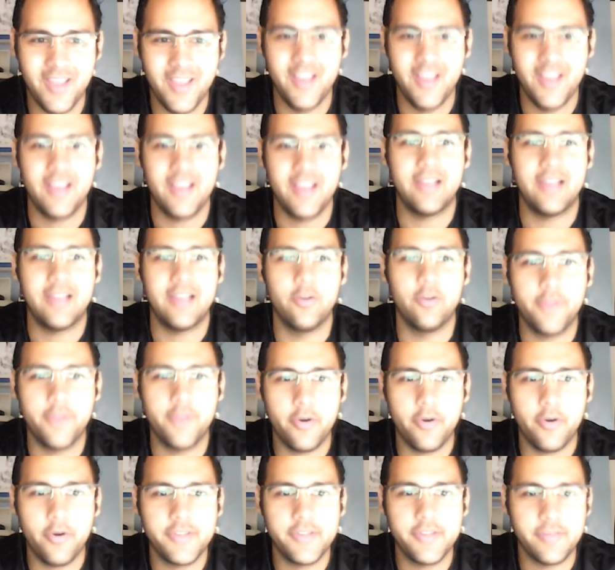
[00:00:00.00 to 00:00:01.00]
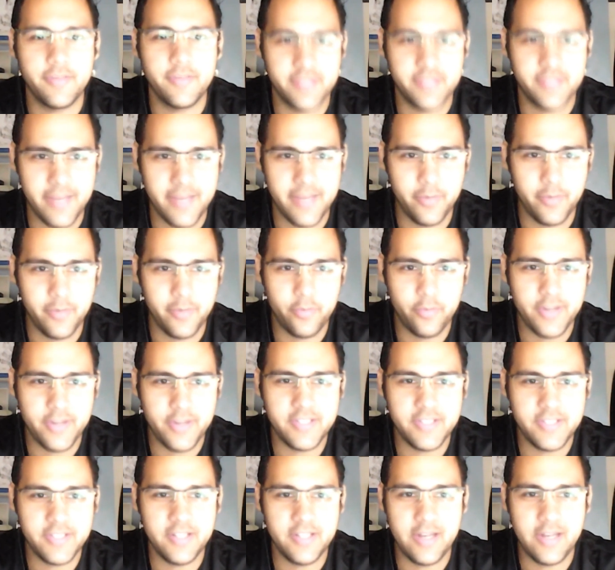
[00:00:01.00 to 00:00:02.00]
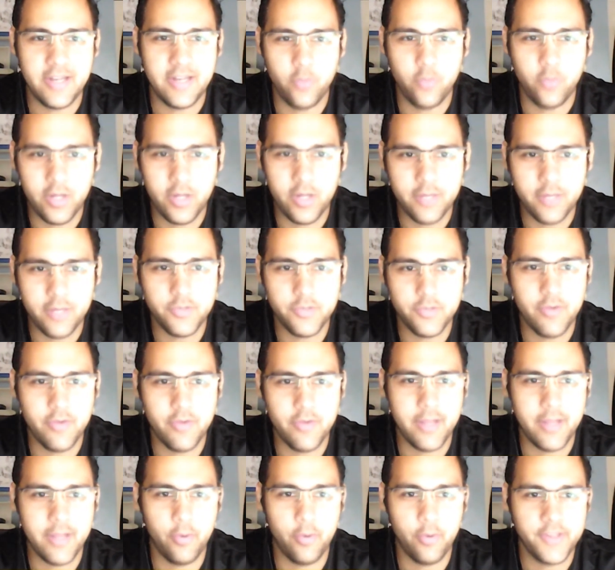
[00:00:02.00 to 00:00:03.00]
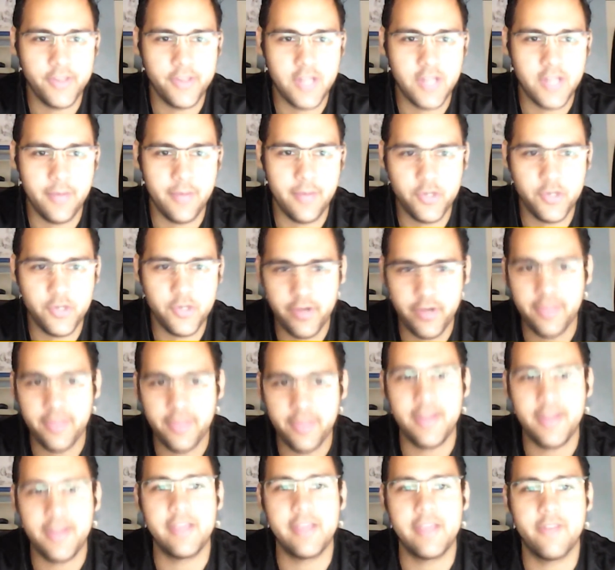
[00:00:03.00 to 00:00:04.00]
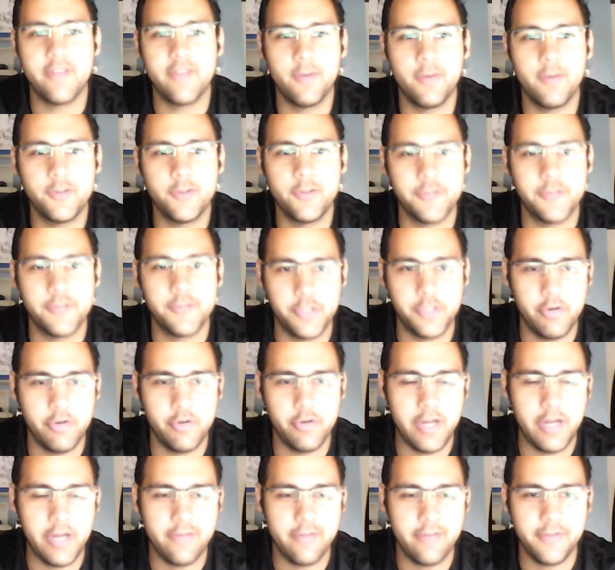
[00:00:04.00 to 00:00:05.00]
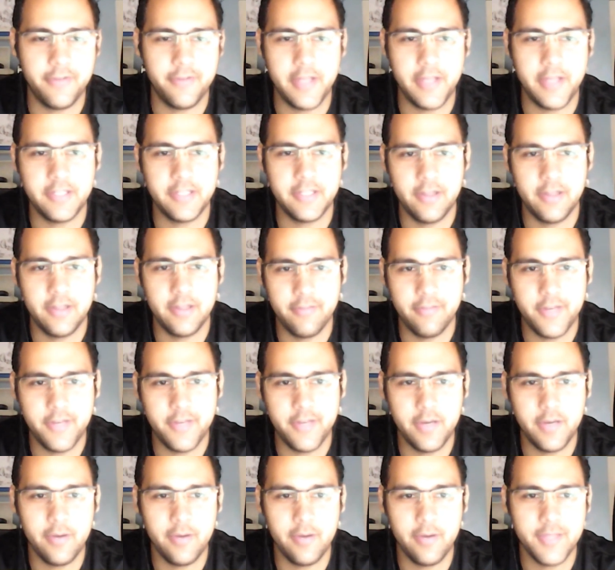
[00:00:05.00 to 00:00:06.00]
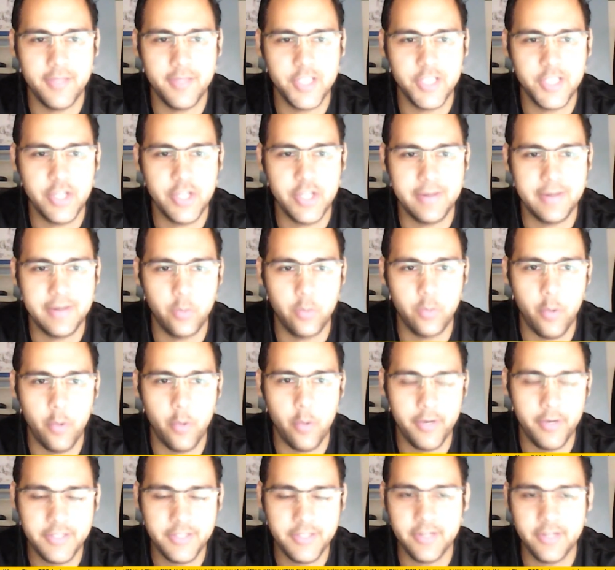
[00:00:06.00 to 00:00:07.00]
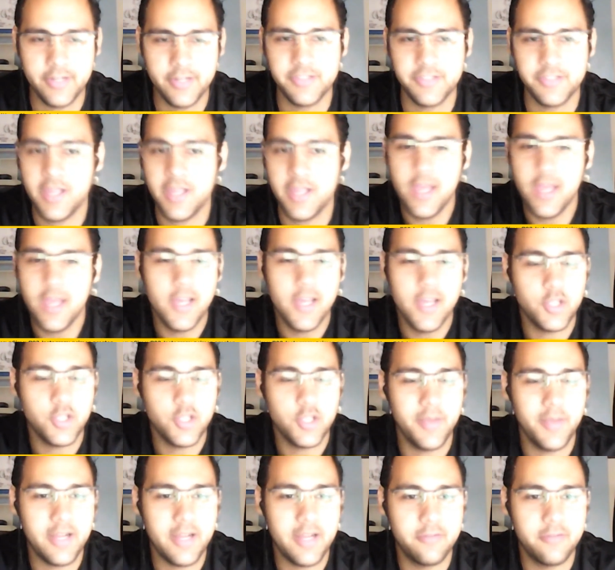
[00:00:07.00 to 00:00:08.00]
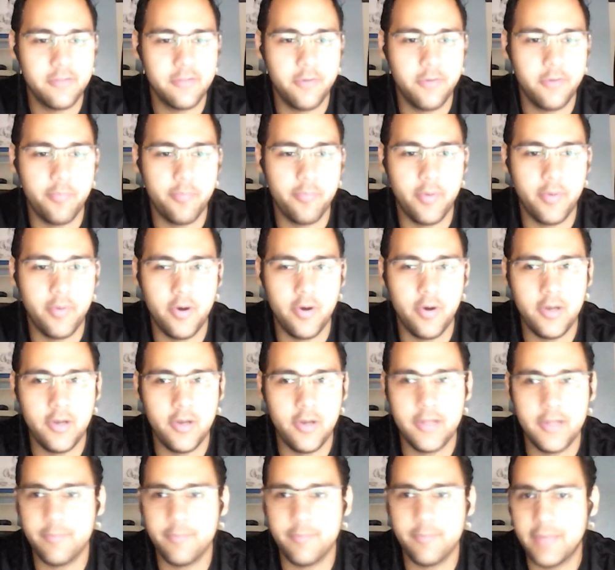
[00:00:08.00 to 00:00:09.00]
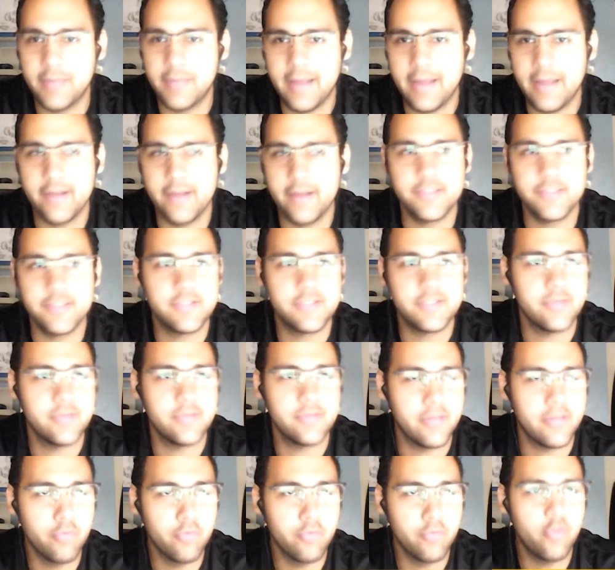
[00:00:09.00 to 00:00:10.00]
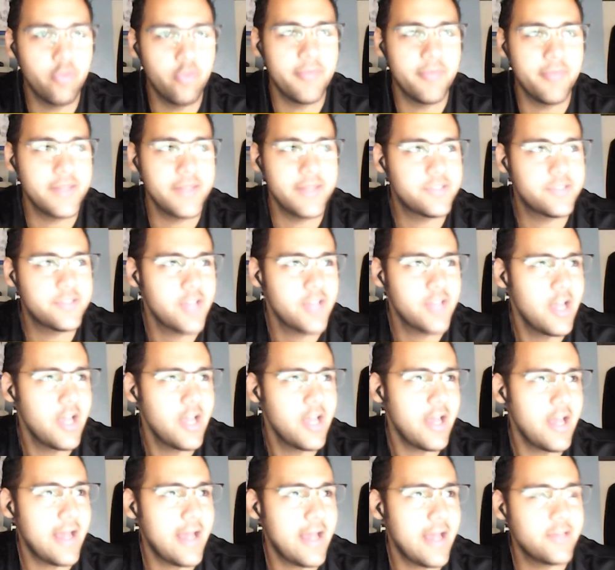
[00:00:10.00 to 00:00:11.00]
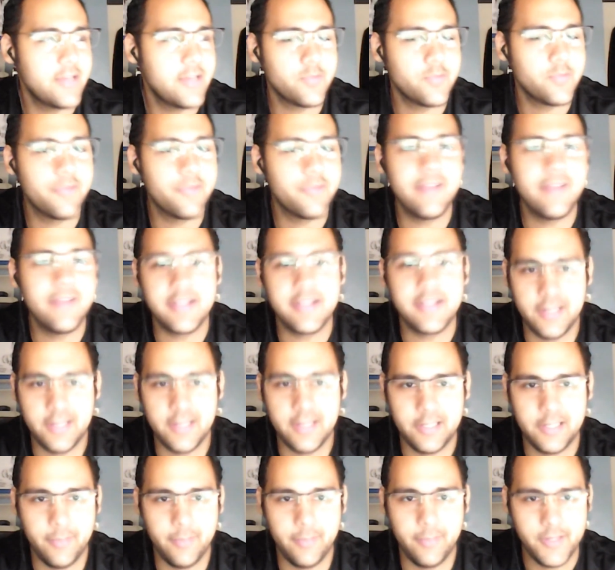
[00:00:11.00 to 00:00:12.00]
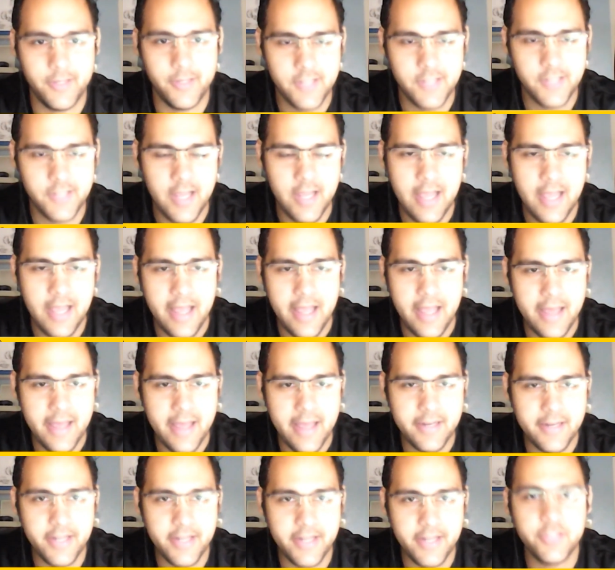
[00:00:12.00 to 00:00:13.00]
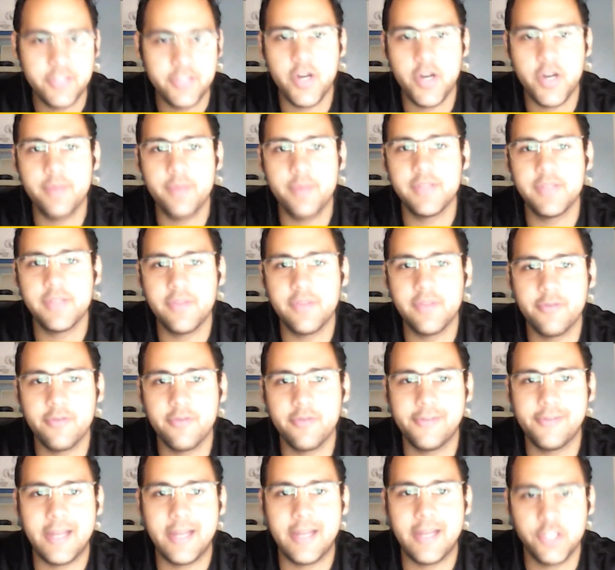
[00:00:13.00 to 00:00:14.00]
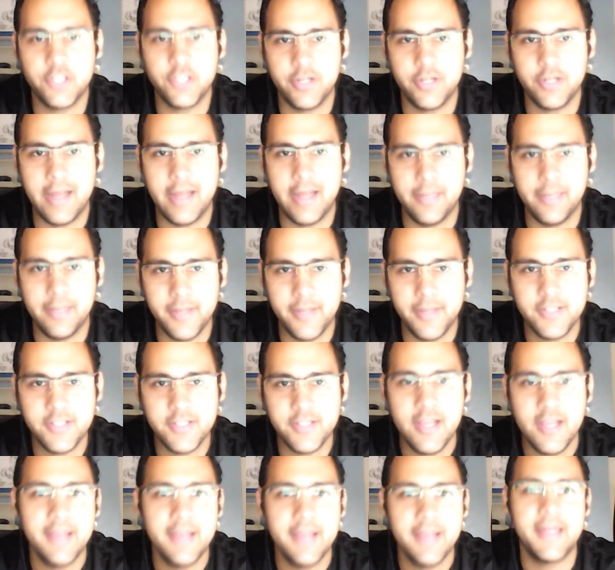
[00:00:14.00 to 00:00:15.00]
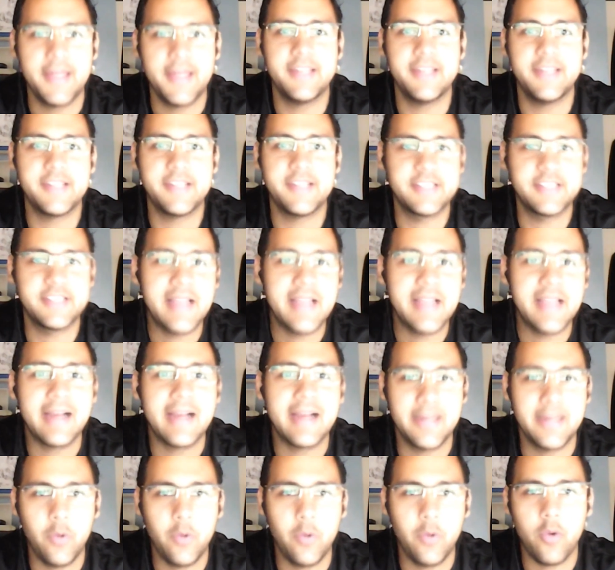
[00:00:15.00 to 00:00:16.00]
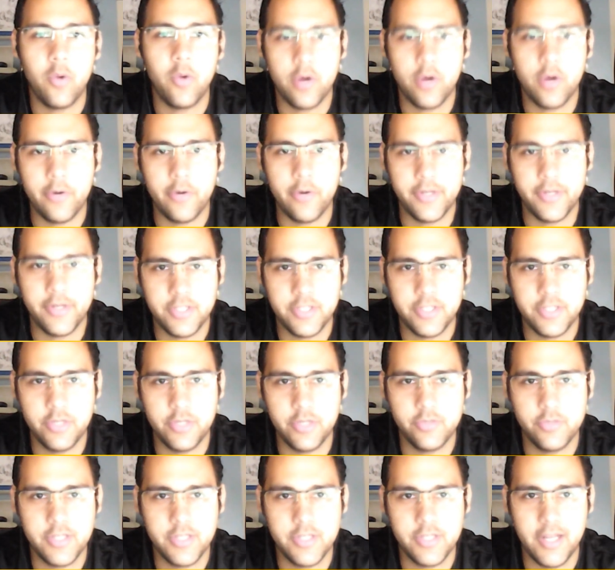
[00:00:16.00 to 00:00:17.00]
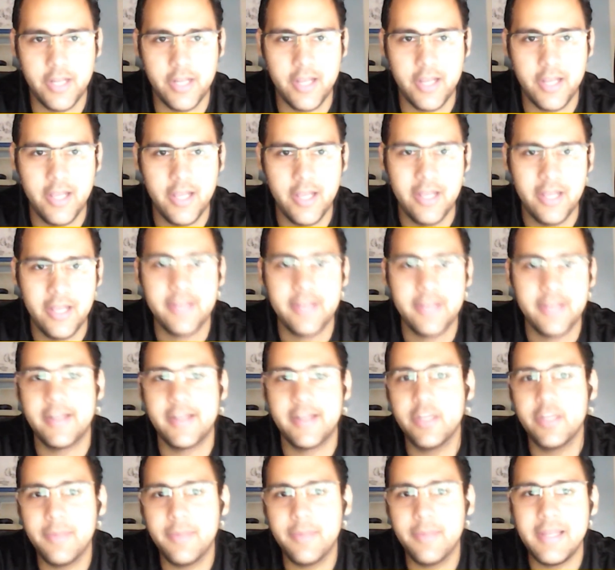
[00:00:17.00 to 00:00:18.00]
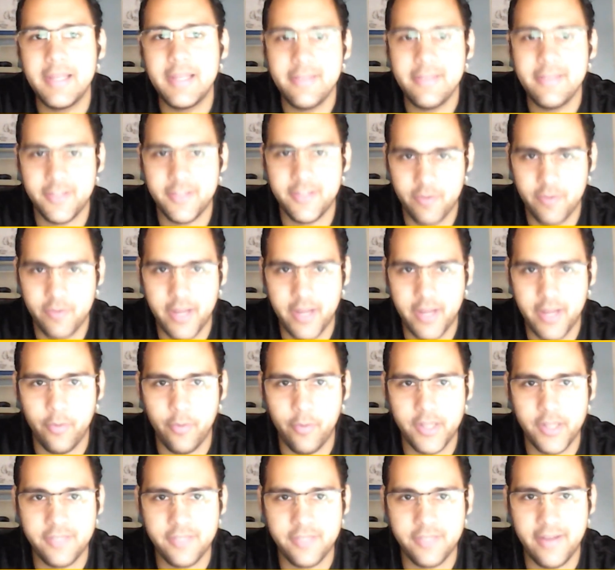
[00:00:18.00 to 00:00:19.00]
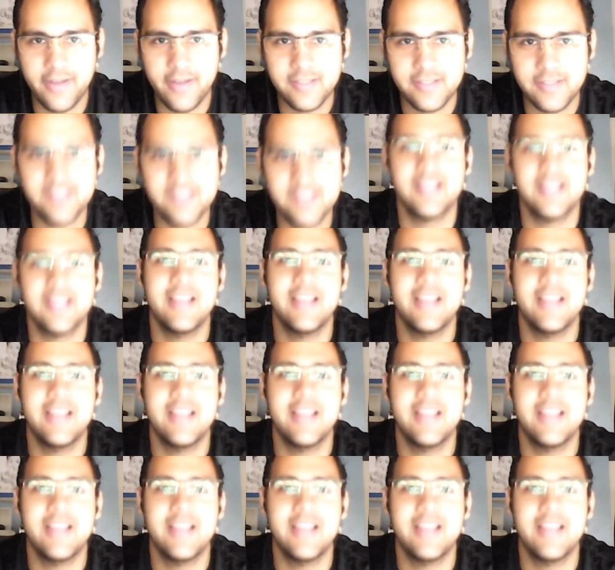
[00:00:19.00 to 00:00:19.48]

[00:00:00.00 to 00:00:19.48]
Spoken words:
Hello, viewers. I'm Simon Preston, and welcome to Reggae Boyz Commentary. Thank you very much for tuning in for yet another video on this channel where we discuss Jamaican football players, their movements, and reflect a little bit. And in terms of the reflection element, that is exactly what we're going to do today. Can you believe it, Reggae Boyz fans?